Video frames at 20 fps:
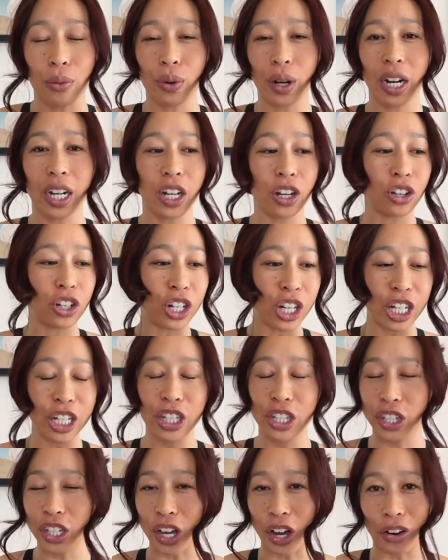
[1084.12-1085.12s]
We're in a
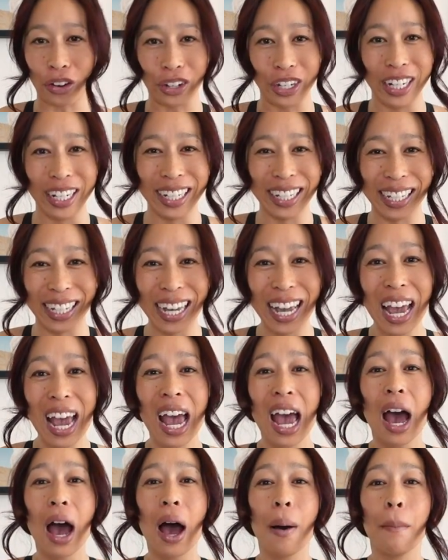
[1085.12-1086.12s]
good zone.
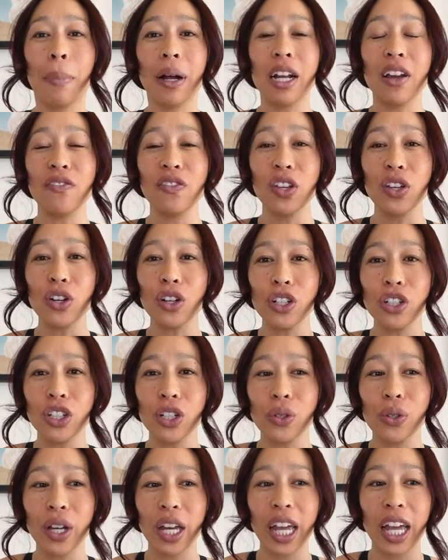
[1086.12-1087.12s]
But if you're
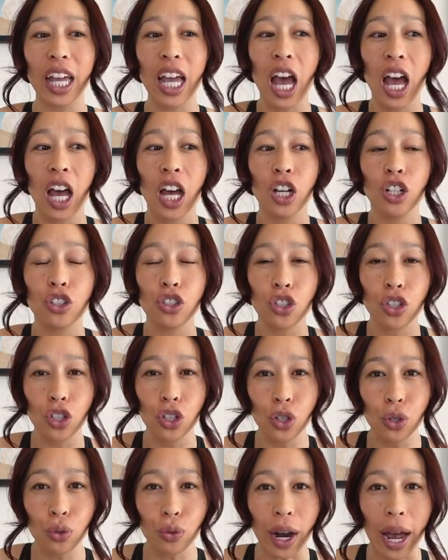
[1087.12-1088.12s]
doing
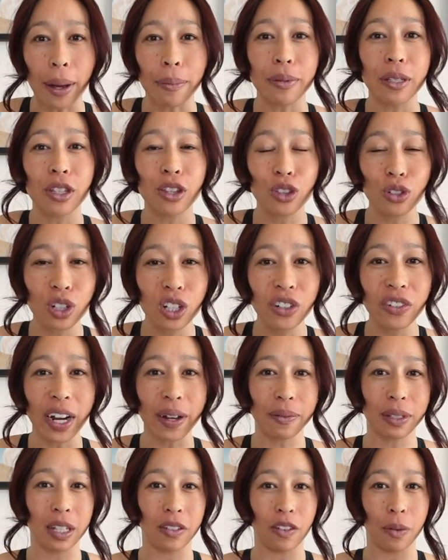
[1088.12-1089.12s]
2 reps, 3
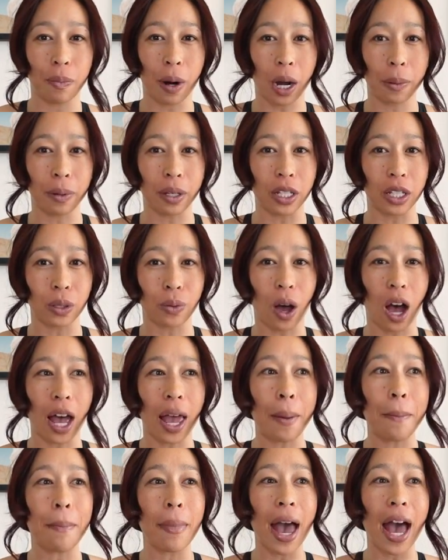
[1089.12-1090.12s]
reps of a barbell squat,
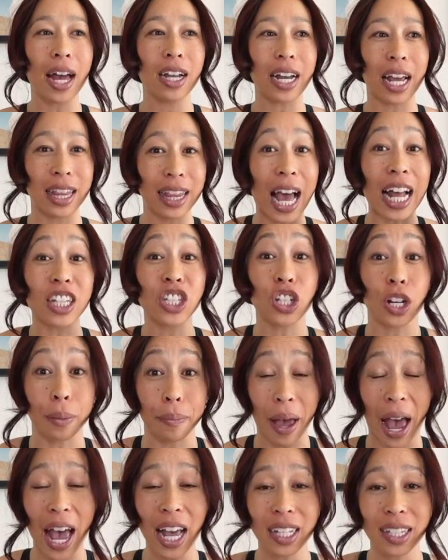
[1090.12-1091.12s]
and that's your
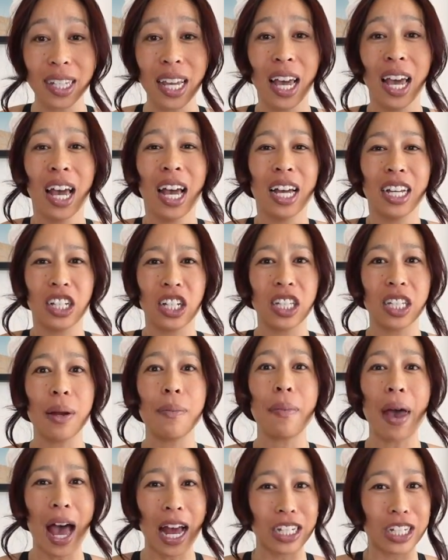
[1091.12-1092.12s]
max, just
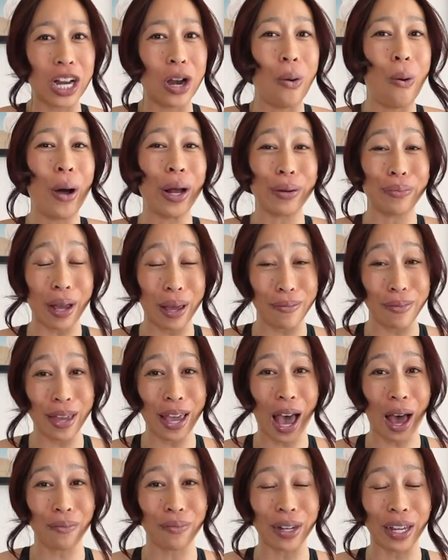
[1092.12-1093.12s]
imagine what might be
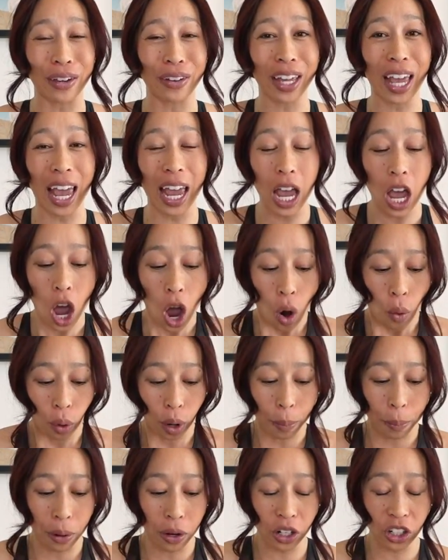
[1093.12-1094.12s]
happening, okay?
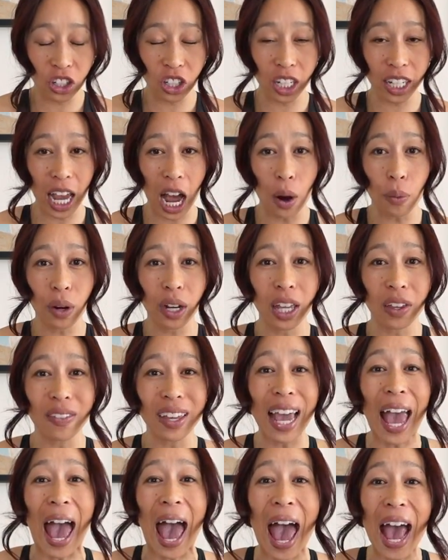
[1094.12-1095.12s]
We're pushing out, we're
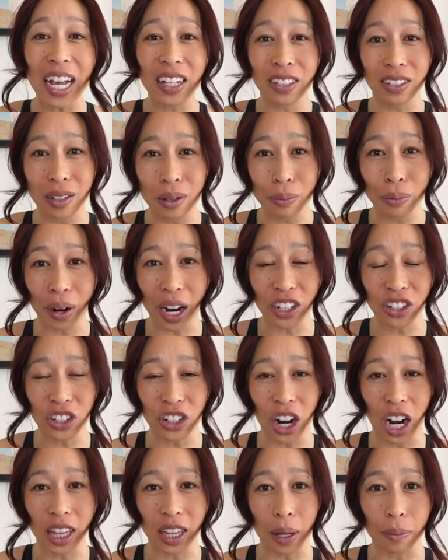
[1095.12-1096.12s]
giving extra
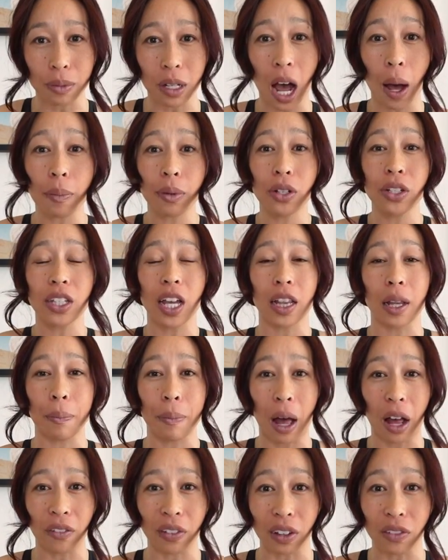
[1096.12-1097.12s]
pressure on the abdominals, on the
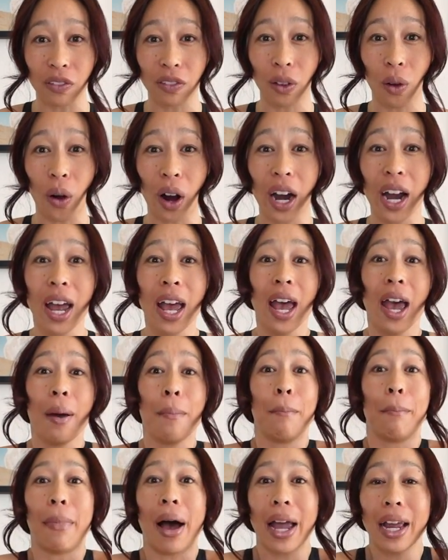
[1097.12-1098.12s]
pelvic floor,
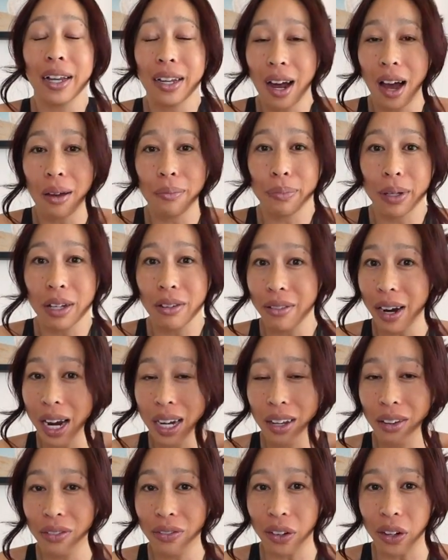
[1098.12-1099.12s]
might not be
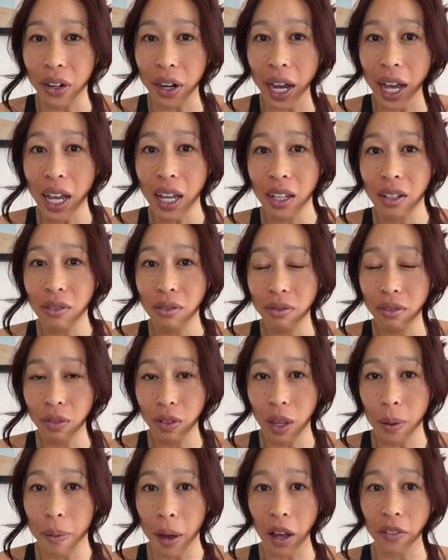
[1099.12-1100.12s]
ready for it
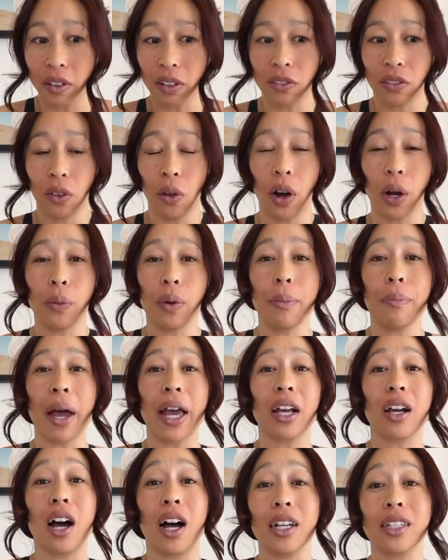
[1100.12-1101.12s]
with the pelvic floor, and we
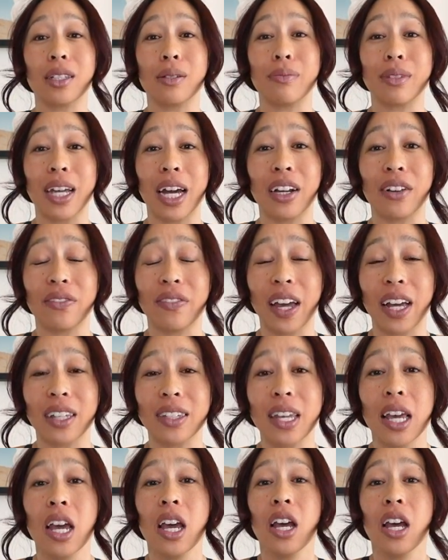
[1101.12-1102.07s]
might cause some side effects.